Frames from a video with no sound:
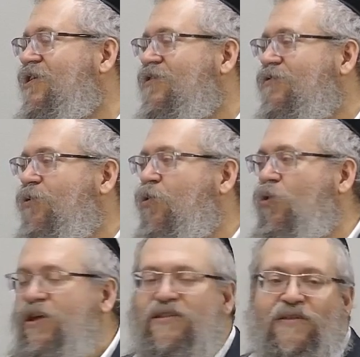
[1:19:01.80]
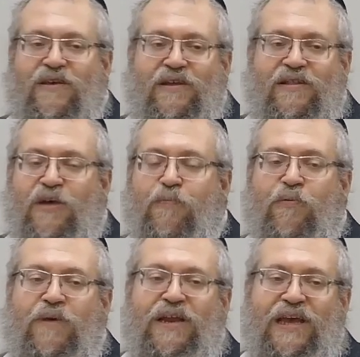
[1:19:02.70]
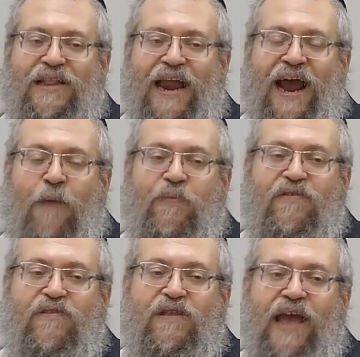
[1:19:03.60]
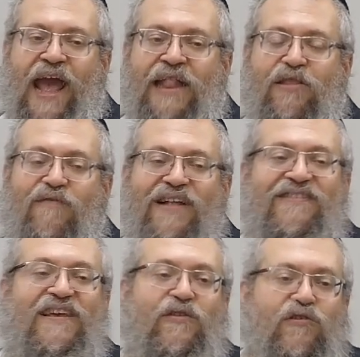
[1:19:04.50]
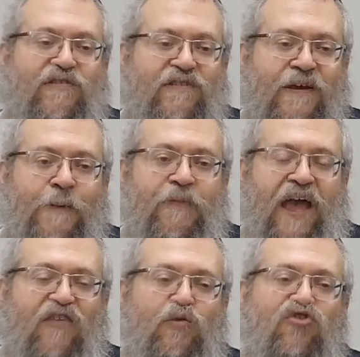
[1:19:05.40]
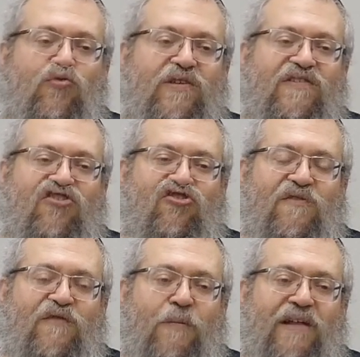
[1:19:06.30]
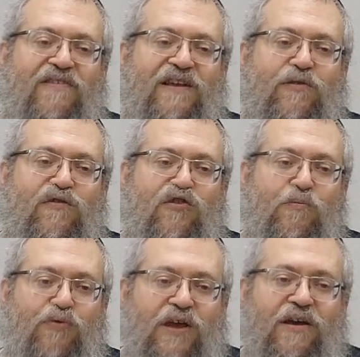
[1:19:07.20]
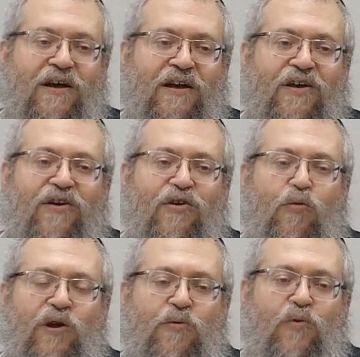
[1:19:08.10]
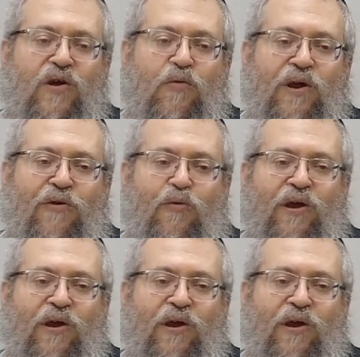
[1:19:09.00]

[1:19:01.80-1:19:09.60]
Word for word: no, but it becomes now tiny, small, because now it's only a finger and it has no greater body to be part of,